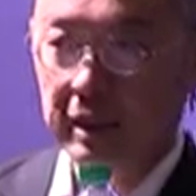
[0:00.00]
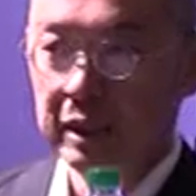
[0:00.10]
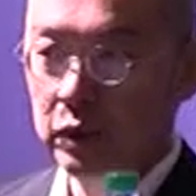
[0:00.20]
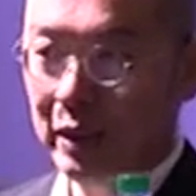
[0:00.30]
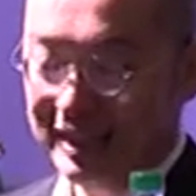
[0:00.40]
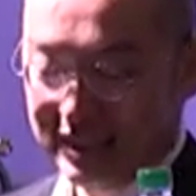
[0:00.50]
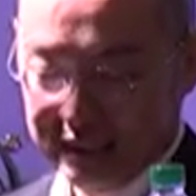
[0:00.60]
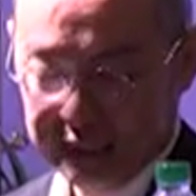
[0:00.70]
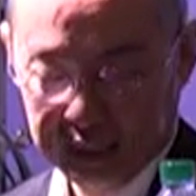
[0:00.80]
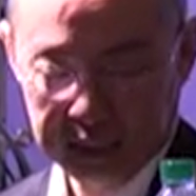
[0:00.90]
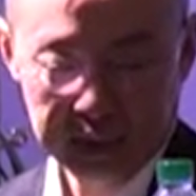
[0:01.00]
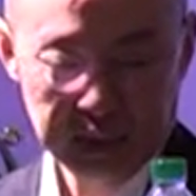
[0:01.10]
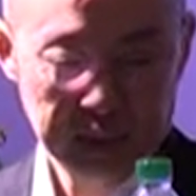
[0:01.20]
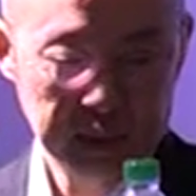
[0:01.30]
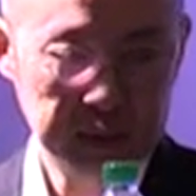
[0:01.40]
into Eastern Java.
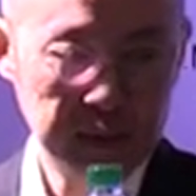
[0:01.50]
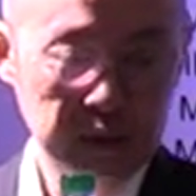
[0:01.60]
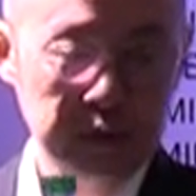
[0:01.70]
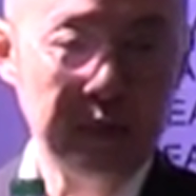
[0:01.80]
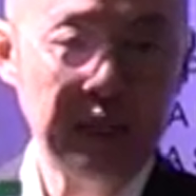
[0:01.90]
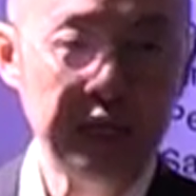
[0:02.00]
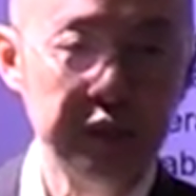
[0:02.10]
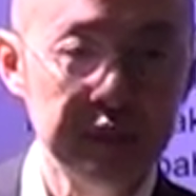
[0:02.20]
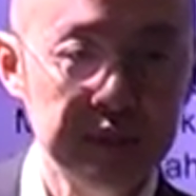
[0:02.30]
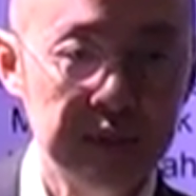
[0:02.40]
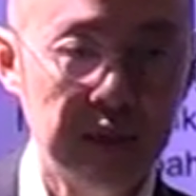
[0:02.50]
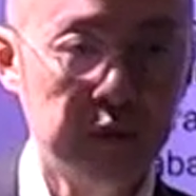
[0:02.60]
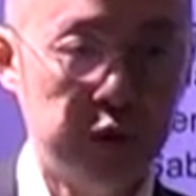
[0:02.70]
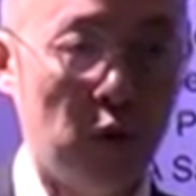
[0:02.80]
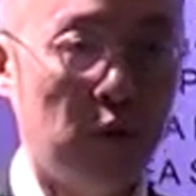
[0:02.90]
There's also Malaysians,
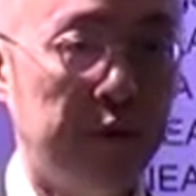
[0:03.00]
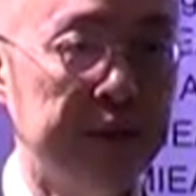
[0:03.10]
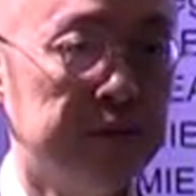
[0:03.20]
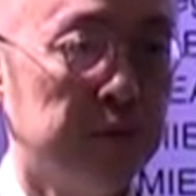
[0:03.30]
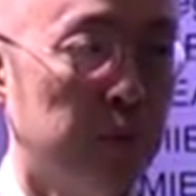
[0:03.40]
Johorians